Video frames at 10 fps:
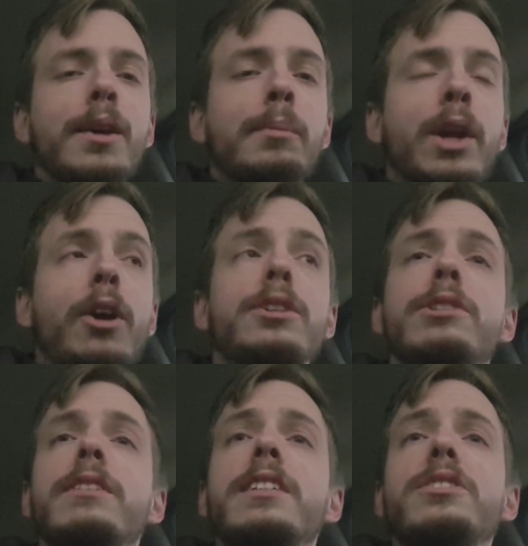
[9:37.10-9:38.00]
but
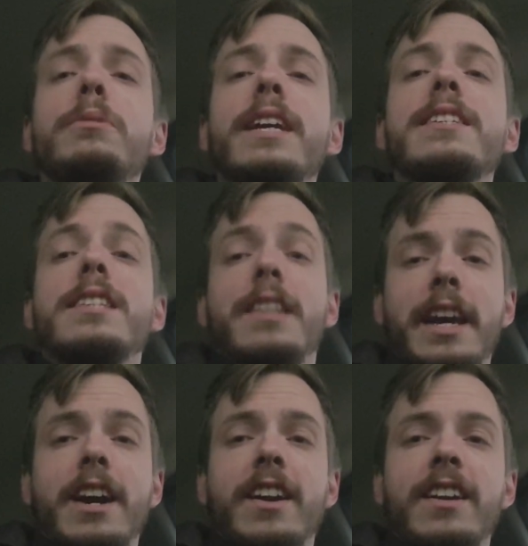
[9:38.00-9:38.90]
R2-D2 is
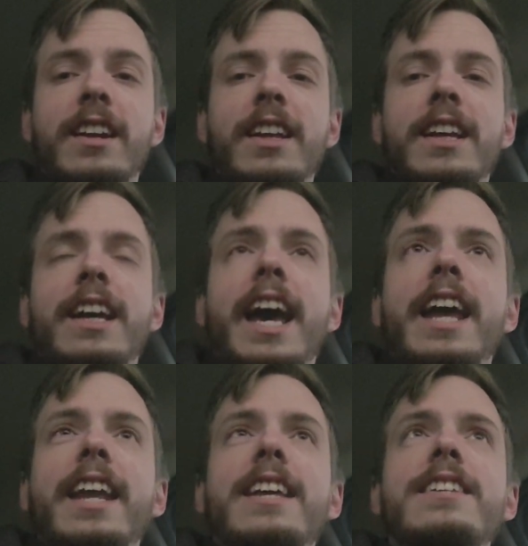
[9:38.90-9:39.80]
there,
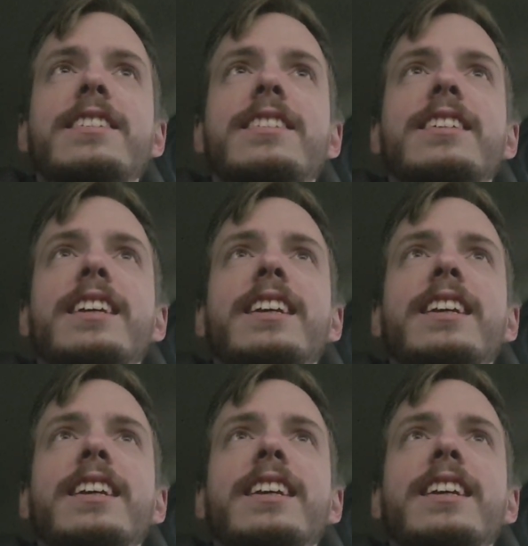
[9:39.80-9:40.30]
and is